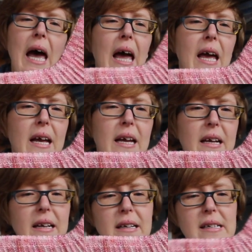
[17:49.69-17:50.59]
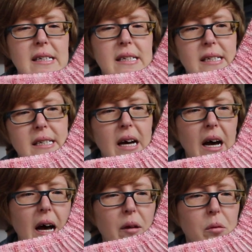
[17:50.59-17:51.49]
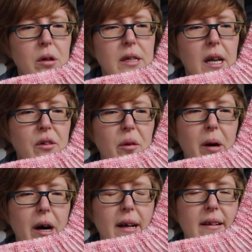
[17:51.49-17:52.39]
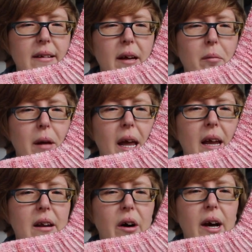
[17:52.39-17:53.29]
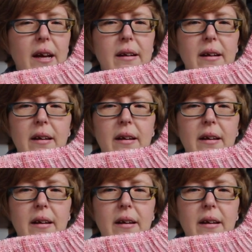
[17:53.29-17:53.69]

and I wanted to buy some hand-dyed